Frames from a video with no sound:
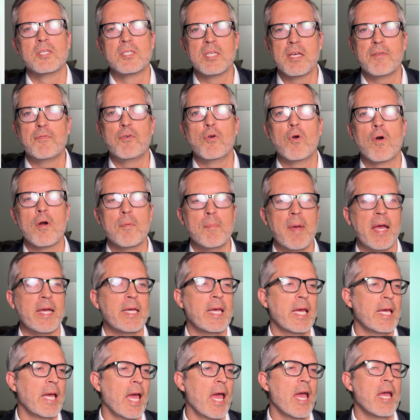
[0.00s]
if you are
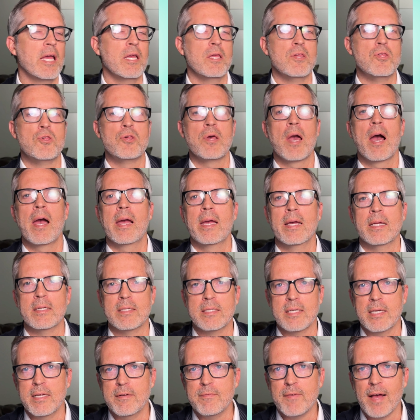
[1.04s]
making a
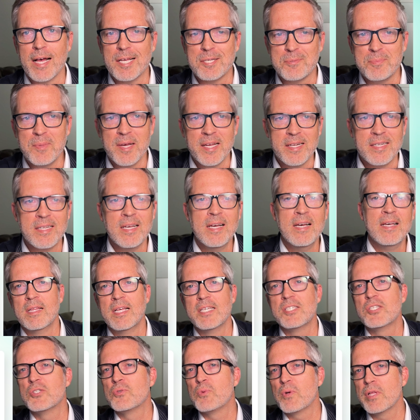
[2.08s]
giant investment.
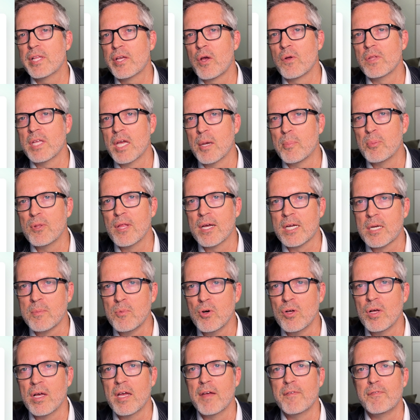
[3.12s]
This is really only
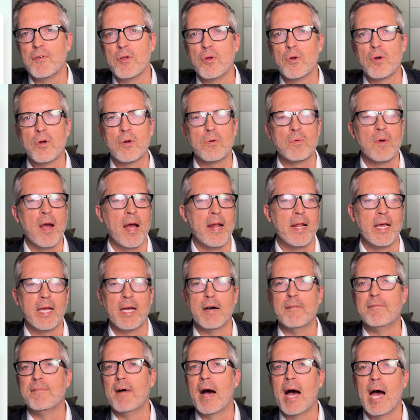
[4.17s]
applicable if you're writing
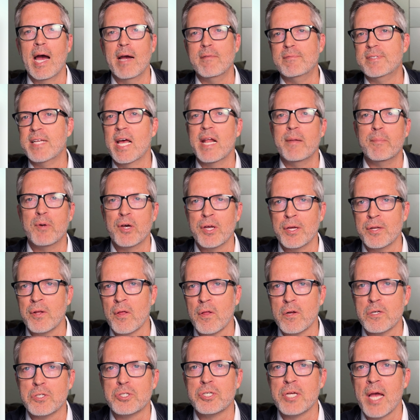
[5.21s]
a $5-10 million
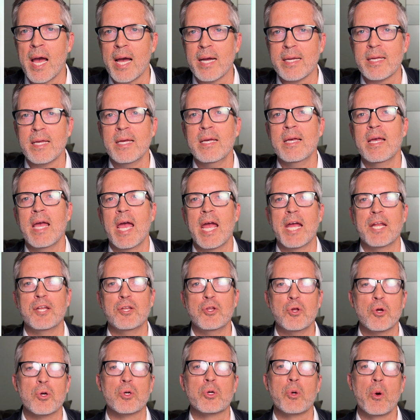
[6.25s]
check and
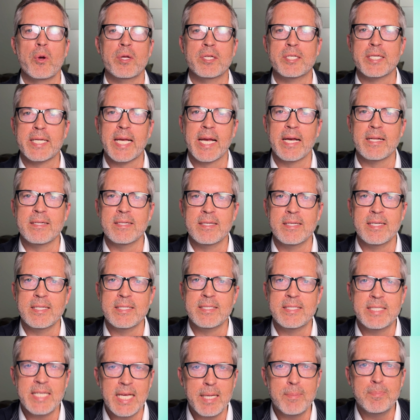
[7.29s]
you're going to get
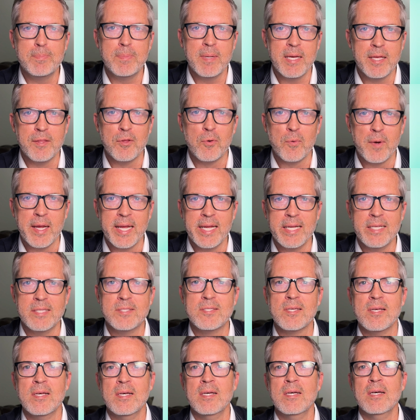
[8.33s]
deep in the
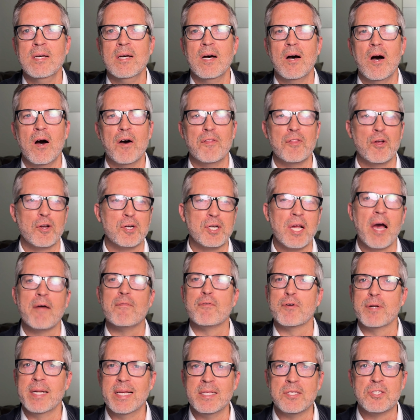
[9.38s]
weeds on their
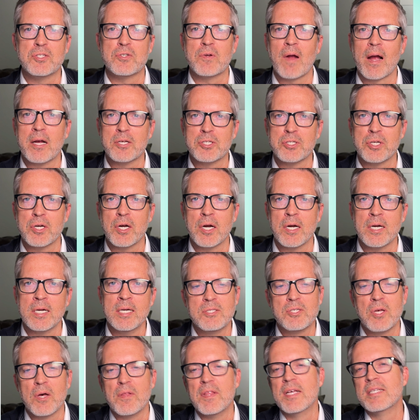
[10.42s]
governance structure.
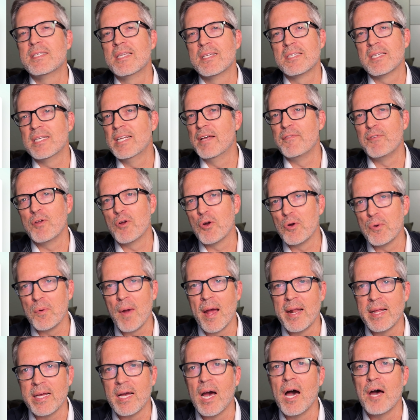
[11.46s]
So this isn't if you were
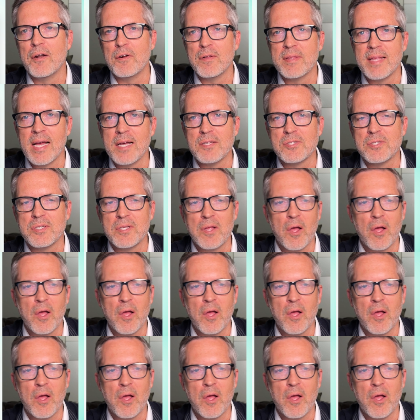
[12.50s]
writing a $100,000,